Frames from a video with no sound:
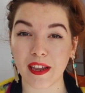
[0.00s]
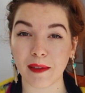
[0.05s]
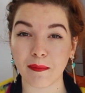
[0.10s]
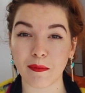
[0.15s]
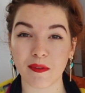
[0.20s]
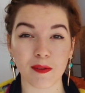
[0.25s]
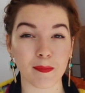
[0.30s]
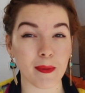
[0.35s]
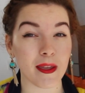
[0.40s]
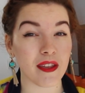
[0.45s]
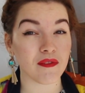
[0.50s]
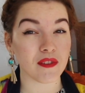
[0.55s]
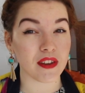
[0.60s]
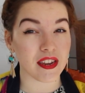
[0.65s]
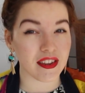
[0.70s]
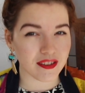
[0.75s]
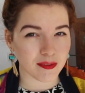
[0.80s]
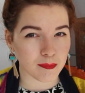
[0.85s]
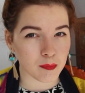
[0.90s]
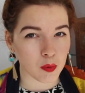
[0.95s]
him as a bit of an
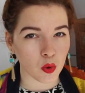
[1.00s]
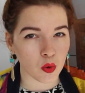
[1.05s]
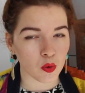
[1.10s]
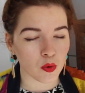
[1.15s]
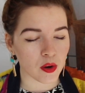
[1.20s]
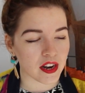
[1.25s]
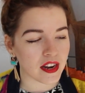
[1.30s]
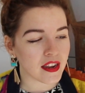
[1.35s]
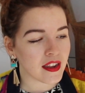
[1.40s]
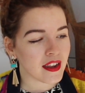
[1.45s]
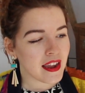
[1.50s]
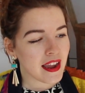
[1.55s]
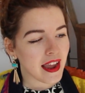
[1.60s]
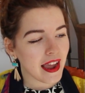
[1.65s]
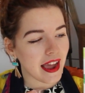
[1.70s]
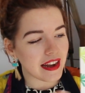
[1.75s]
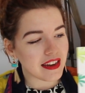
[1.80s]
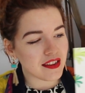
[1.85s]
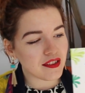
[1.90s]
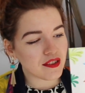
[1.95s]
explorer,
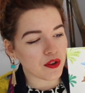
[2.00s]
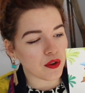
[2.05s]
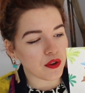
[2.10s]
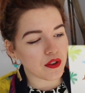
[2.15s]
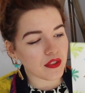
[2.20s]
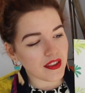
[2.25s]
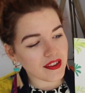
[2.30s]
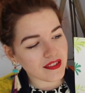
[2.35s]
and he's got